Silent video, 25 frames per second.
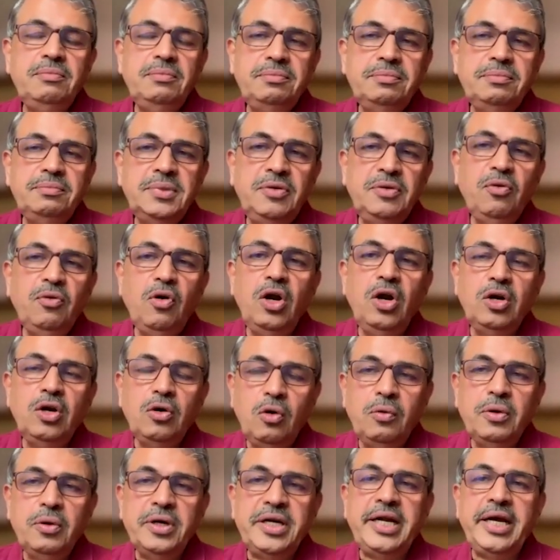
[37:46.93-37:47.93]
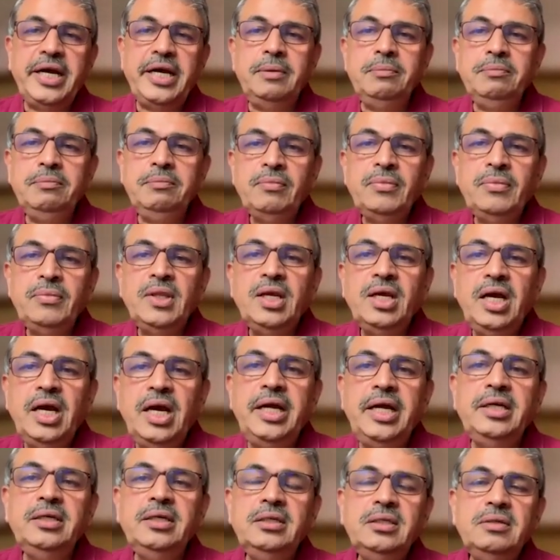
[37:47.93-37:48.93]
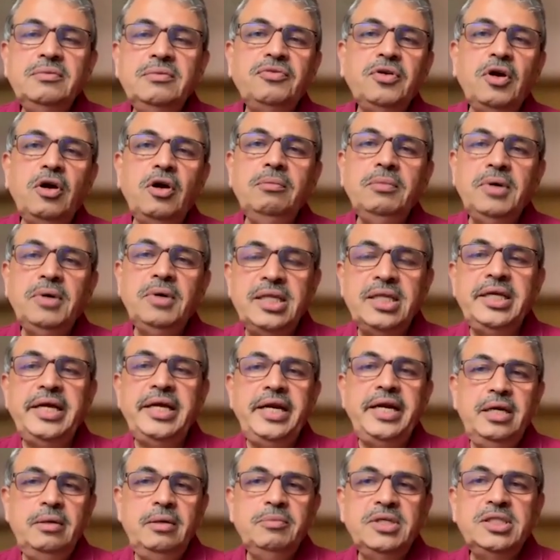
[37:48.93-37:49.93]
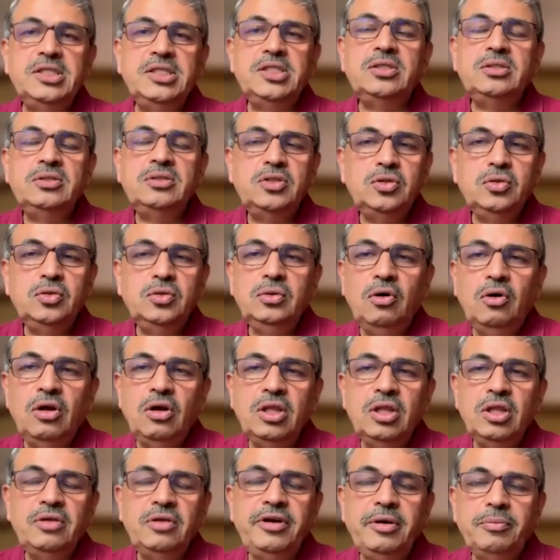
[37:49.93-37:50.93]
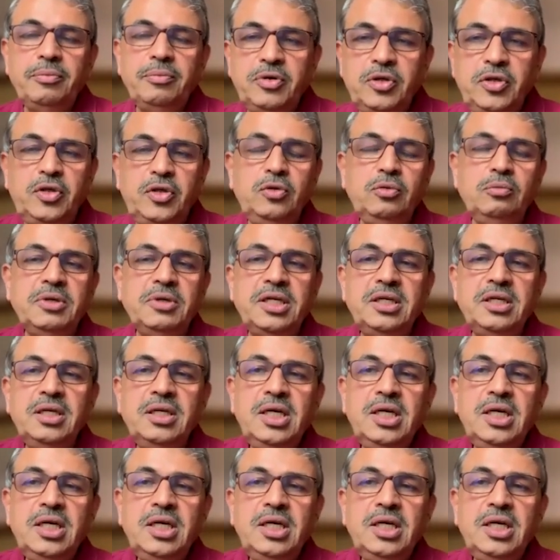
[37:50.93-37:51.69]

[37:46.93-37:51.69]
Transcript: evolved over time and from other animals to all the way up to human.